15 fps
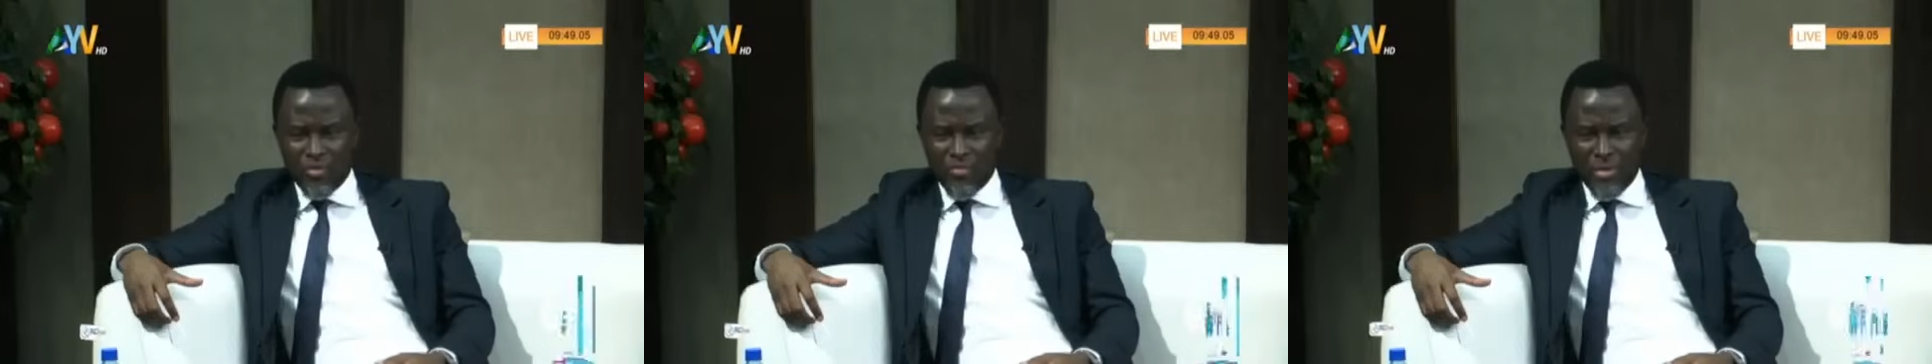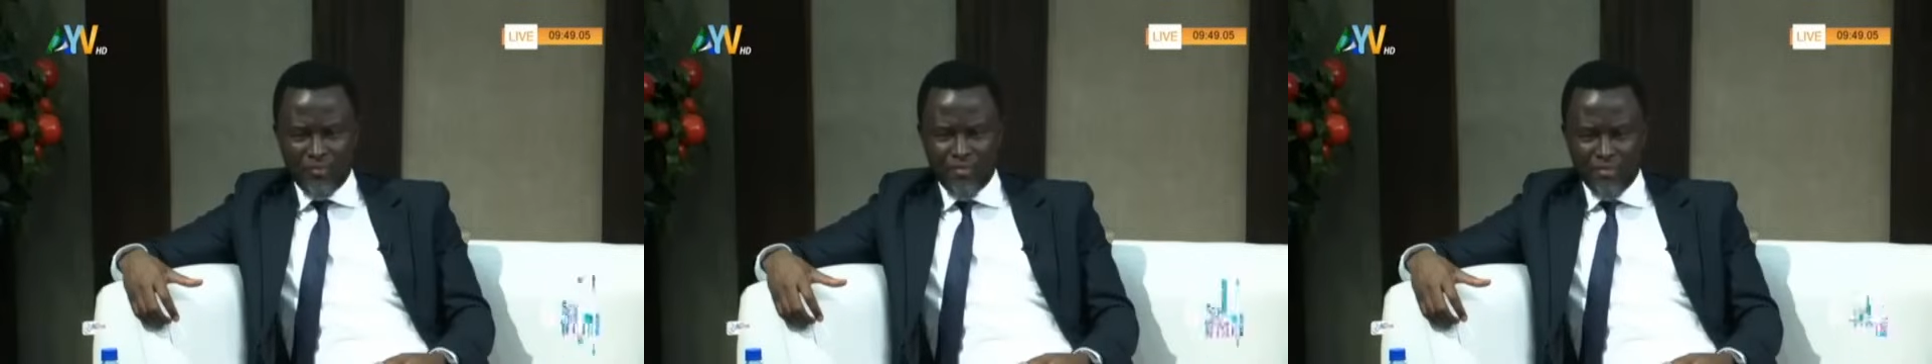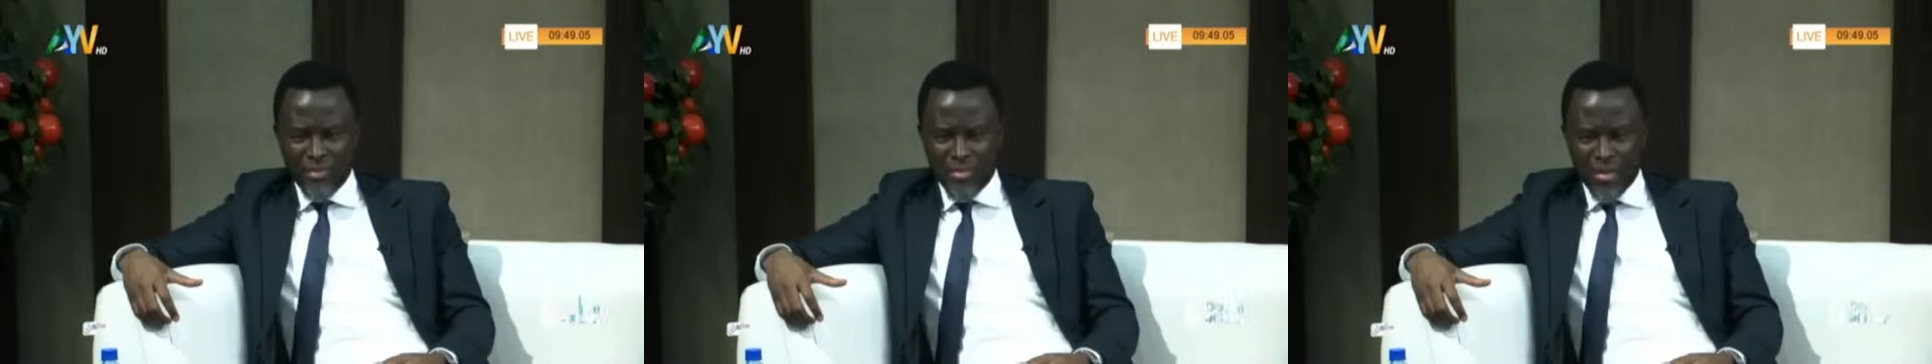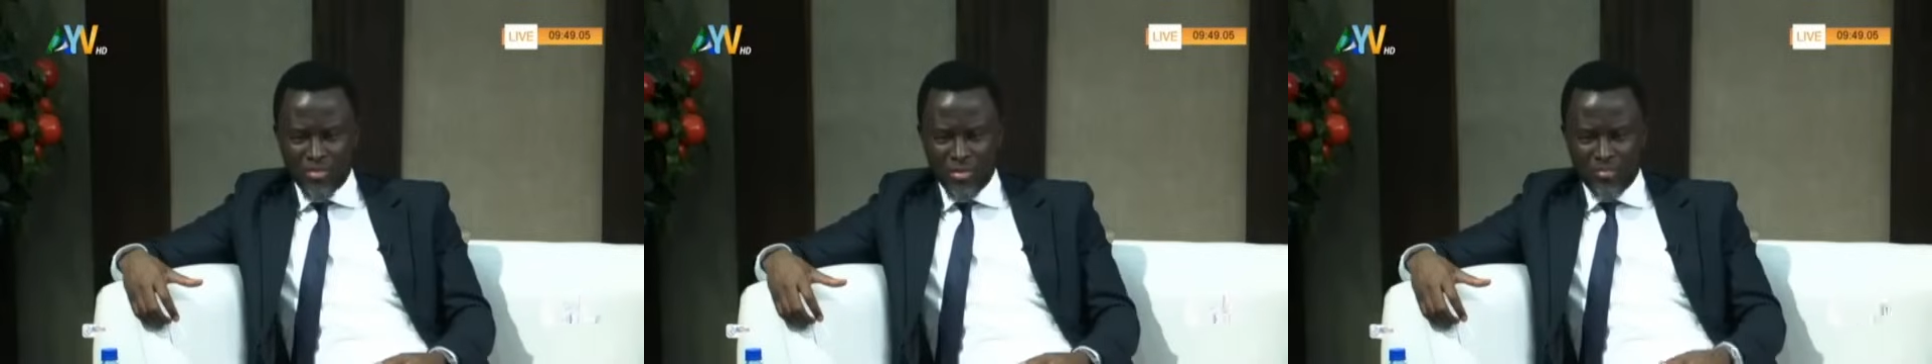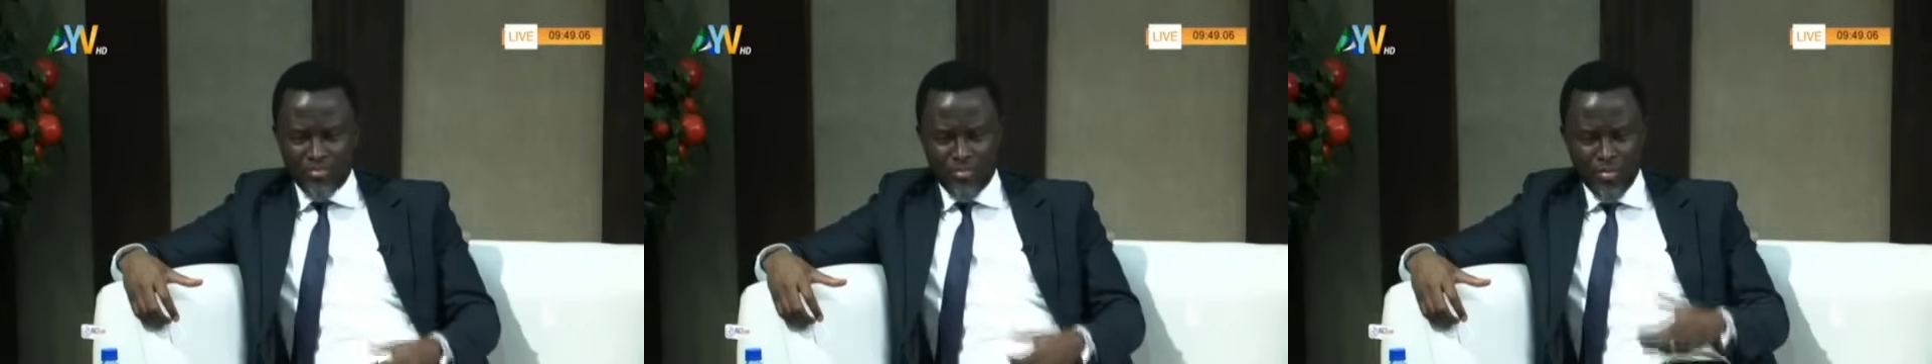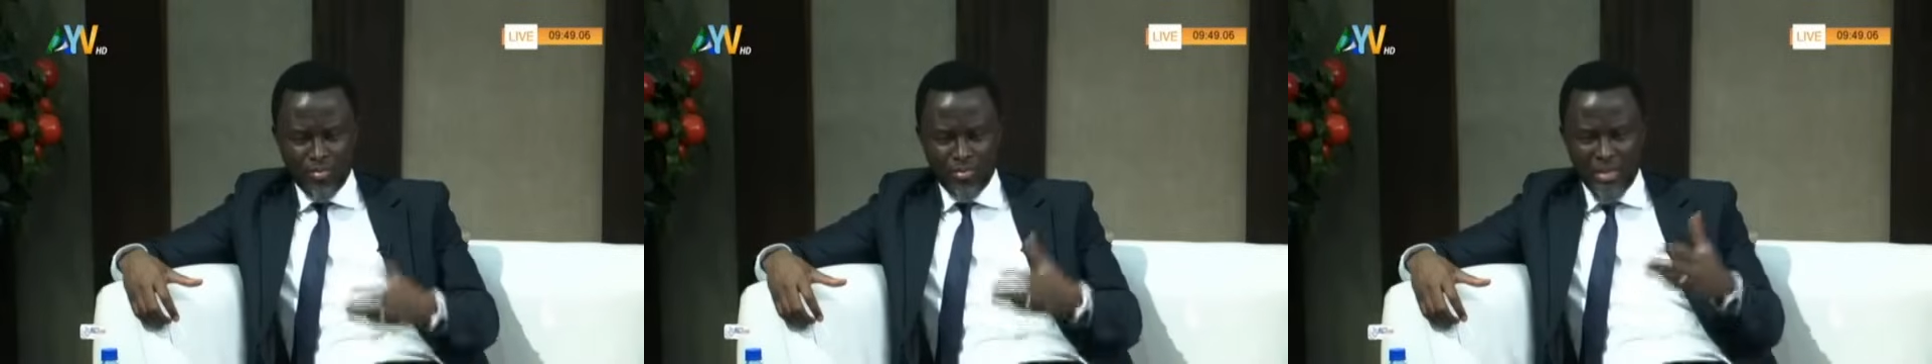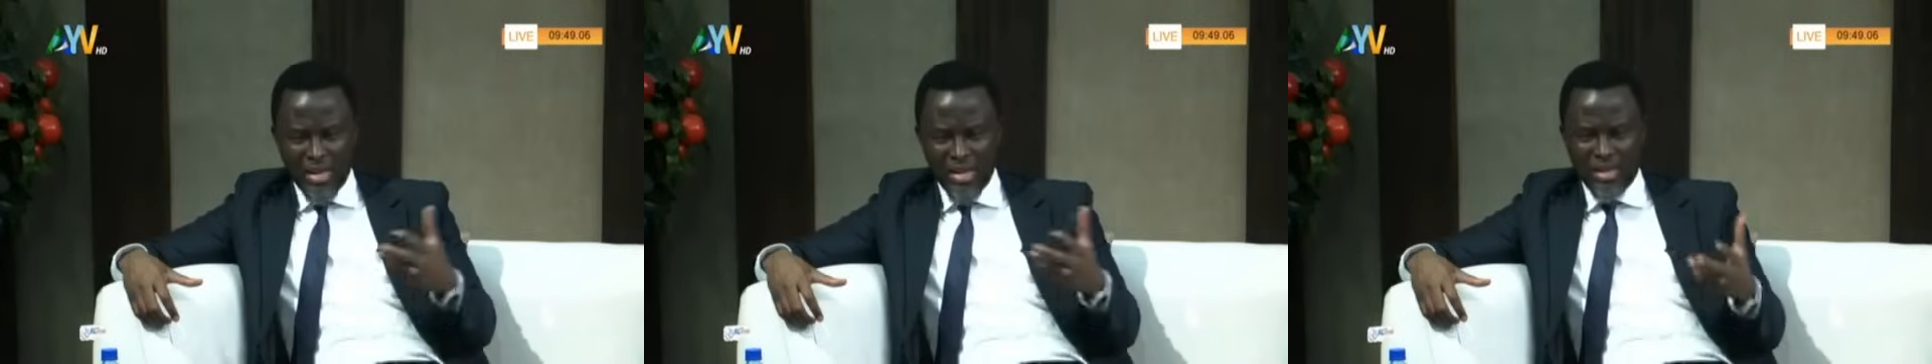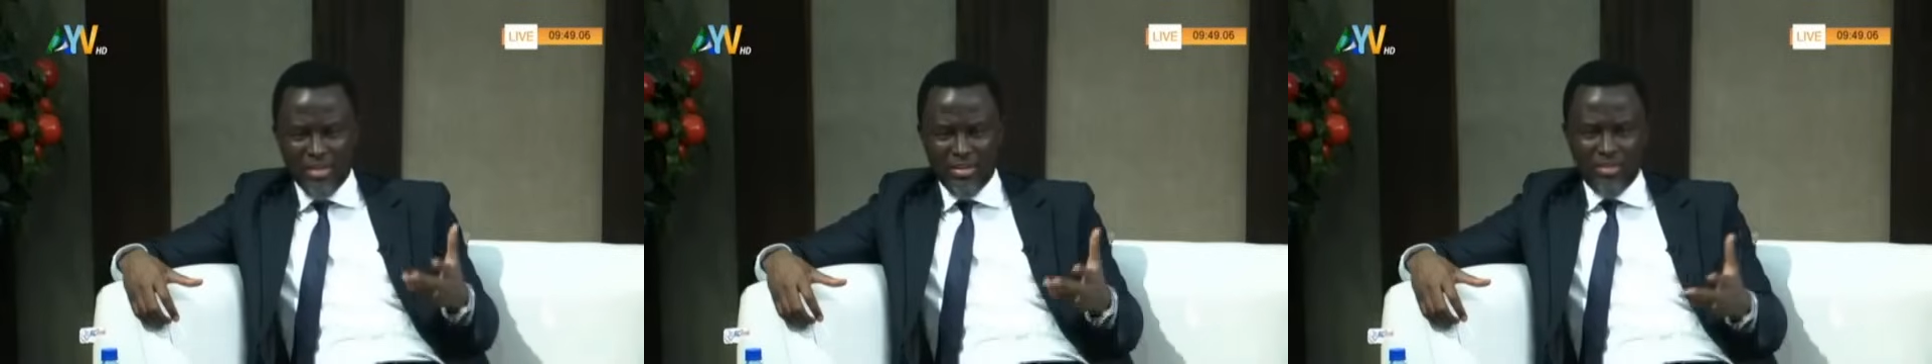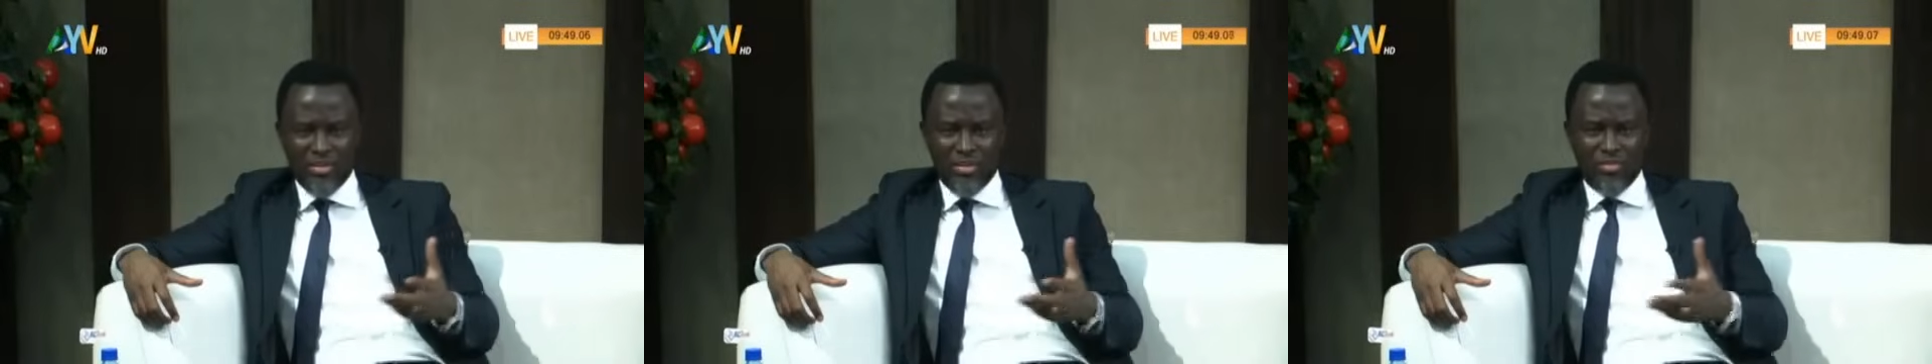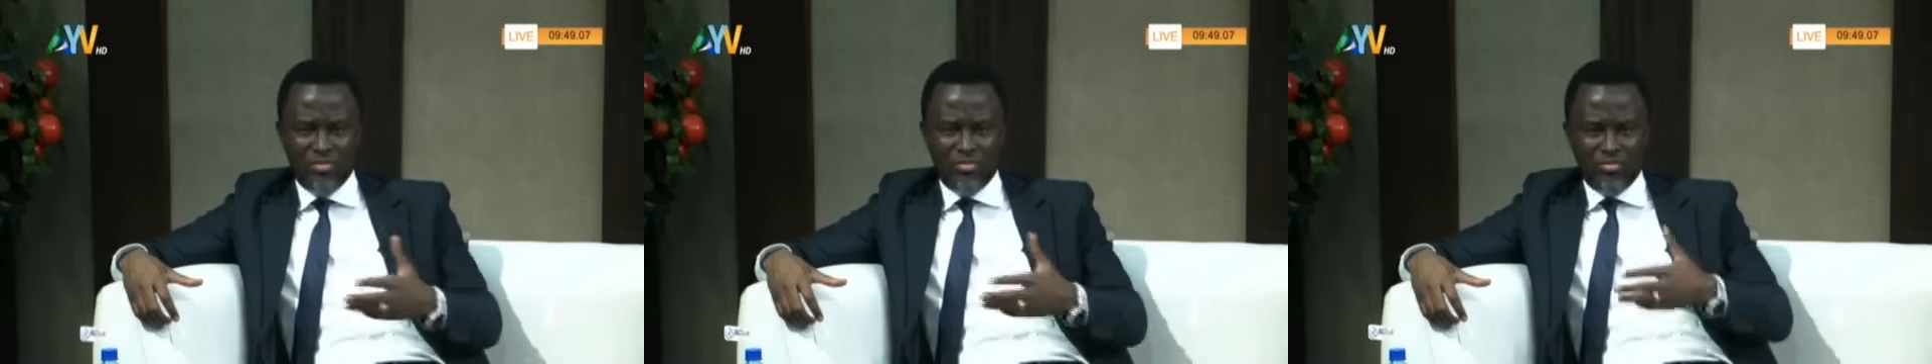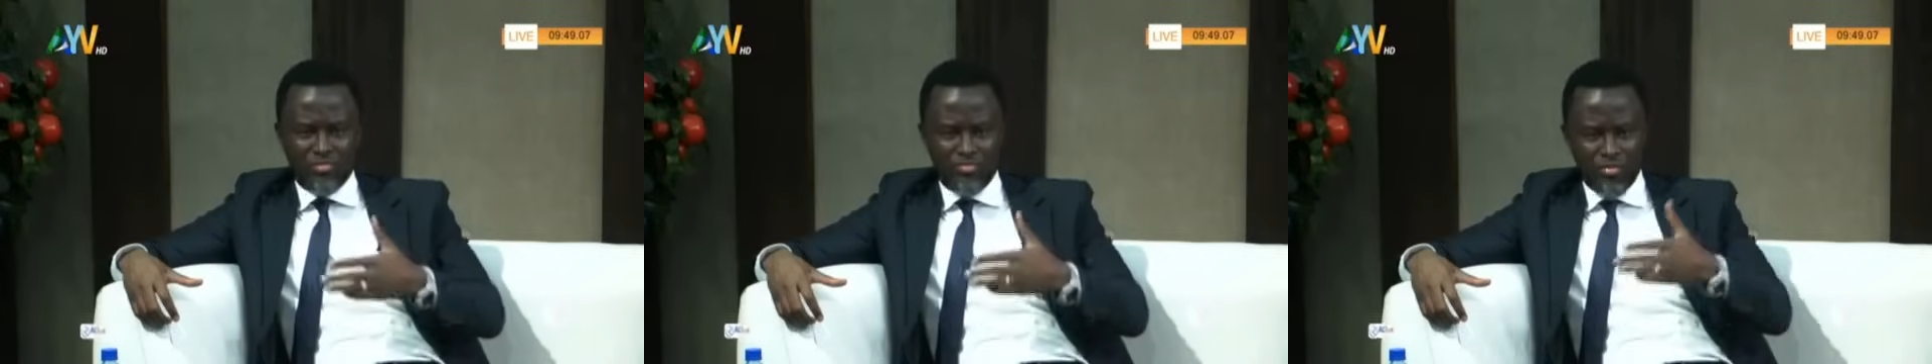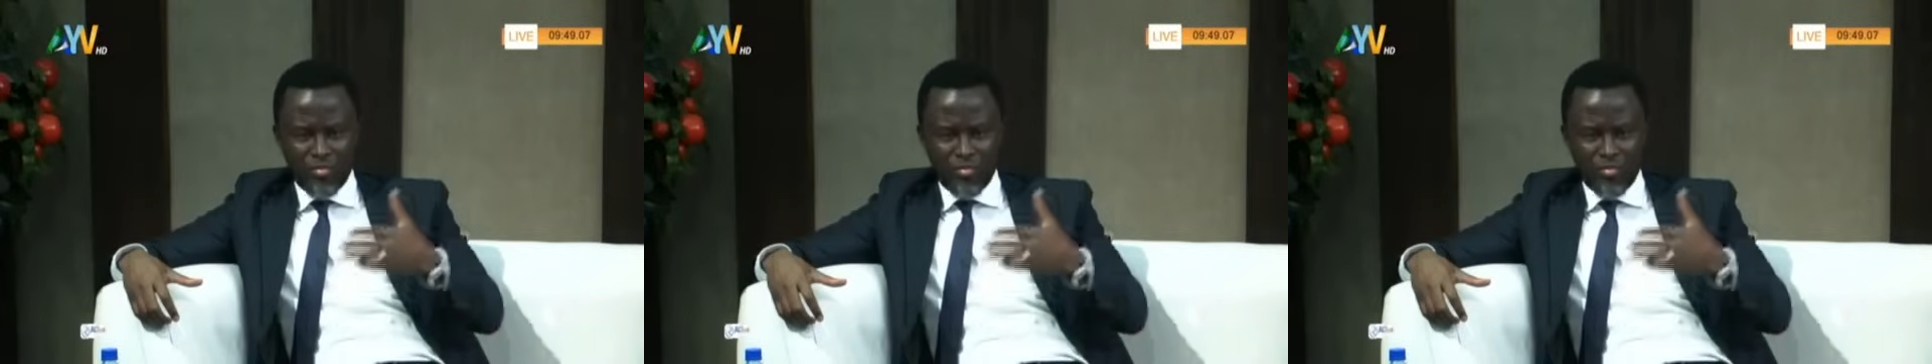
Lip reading: over 50,000 people dying,